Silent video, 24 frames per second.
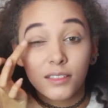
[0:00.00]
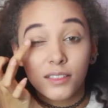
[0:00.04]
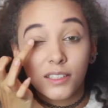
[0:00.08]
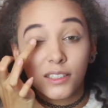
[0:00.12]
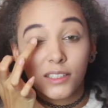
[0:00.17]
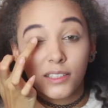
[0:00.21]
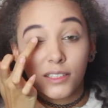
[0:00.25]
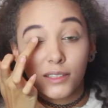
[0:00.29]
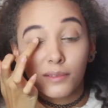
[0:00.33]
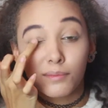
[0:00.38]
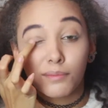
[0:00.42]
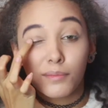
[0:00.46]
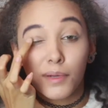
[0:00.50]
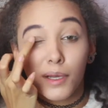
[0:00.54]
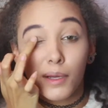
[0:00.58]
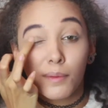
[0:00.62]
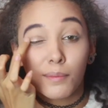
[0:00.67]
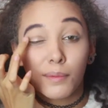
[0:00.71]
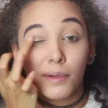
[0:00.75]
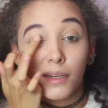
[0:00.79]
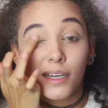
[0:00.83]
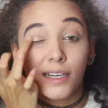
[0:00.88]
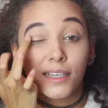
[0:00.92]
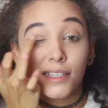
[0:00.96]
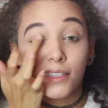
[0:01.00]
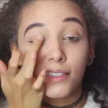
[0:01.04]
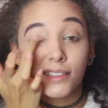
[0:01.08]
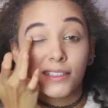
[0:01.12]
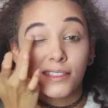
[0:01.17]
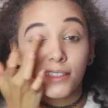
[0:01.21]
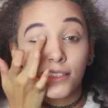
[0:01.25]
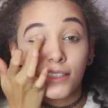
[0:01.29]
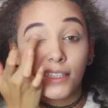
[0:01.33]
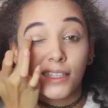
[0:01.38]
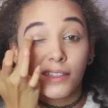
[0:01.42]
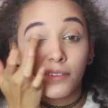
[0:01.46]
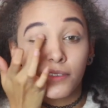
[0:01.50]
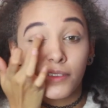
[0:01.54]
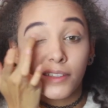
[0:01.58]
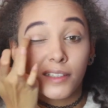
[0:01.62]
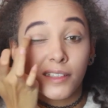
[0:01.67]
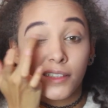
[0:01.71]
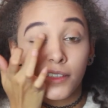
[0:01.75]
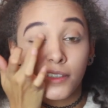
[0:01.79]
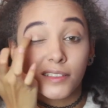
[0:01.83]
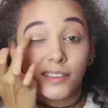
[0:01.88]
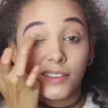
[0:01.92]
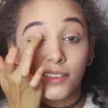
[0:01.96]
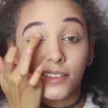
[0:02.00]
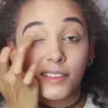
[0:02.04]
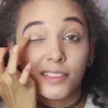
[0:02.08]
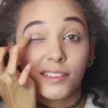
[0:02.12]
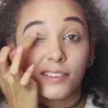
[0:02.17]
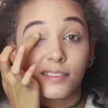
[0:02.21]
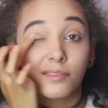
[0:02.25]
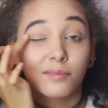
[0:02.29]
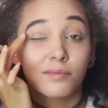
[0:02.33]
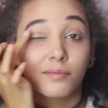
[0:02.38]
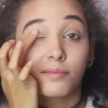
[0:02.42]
Just to apply and see how it goes.